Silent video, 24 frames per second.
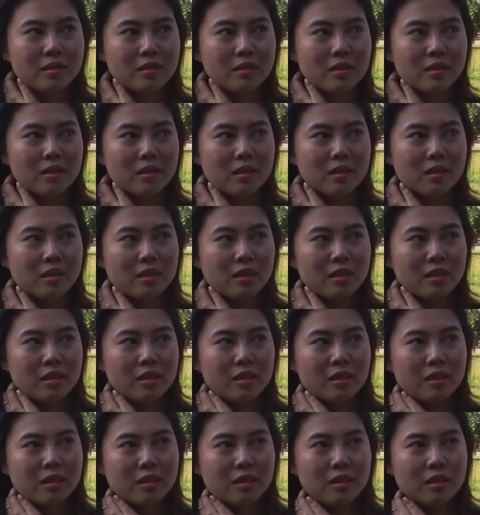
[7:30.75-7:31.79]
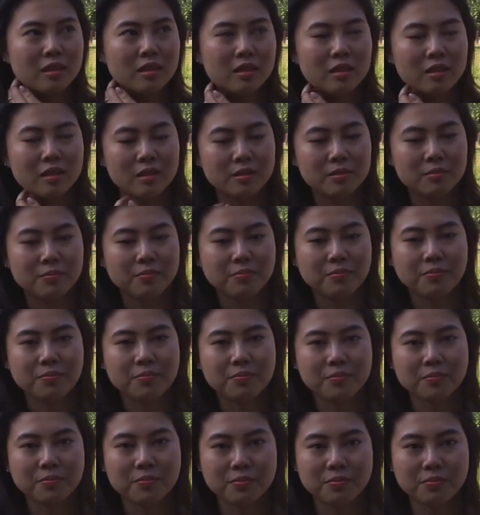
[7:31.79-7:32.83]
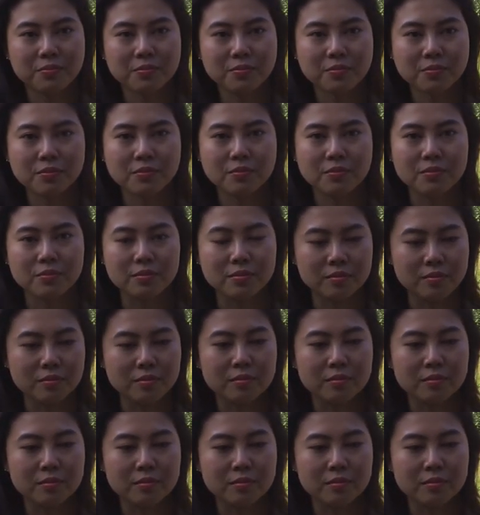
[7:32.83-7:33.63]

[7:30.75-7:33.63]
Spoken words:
No words are spoken by the person on screen.